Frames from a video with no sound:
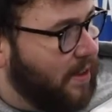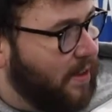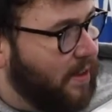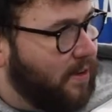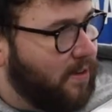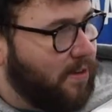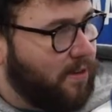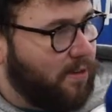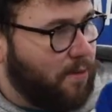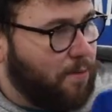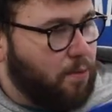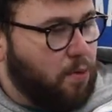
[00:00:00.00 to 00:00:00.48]

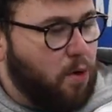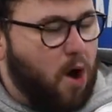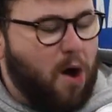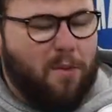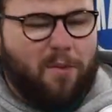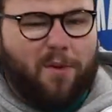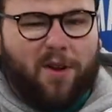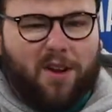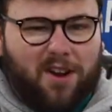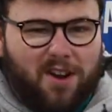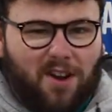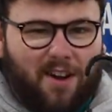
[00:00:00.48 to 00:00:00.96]
this is a
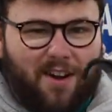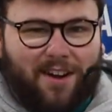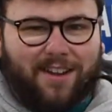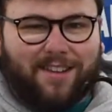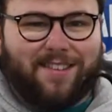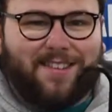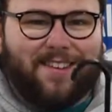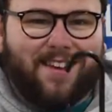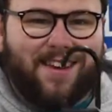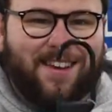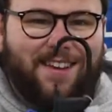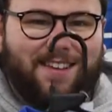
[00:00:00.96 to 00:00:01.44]
proper
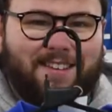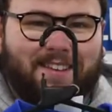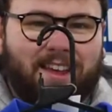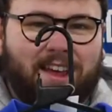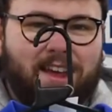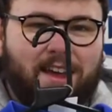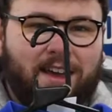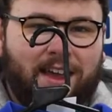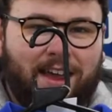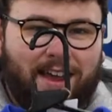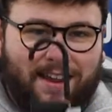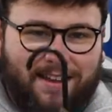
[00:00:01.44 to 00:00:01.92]

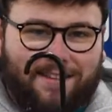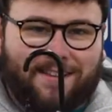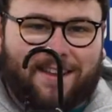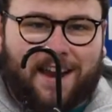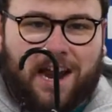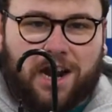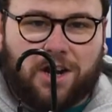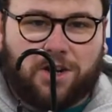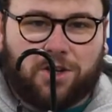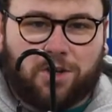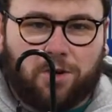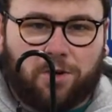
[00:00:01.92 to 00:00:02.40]
90s
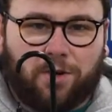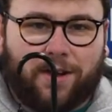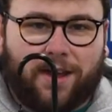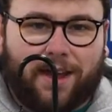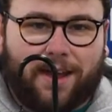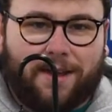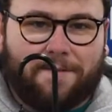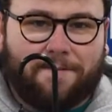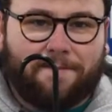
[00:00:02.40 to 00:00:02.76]
international kit.